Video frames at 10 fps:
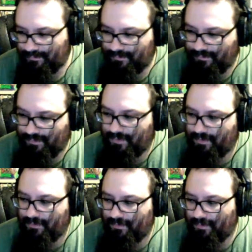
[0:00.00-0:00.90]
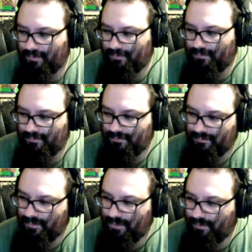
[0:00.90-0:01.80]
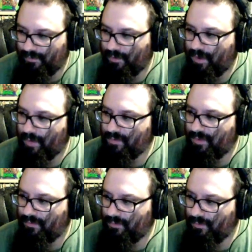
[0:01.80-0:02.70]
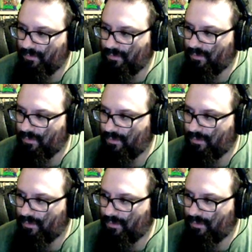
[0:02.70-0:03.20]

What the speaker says: I don't know. Whatever crap's left over.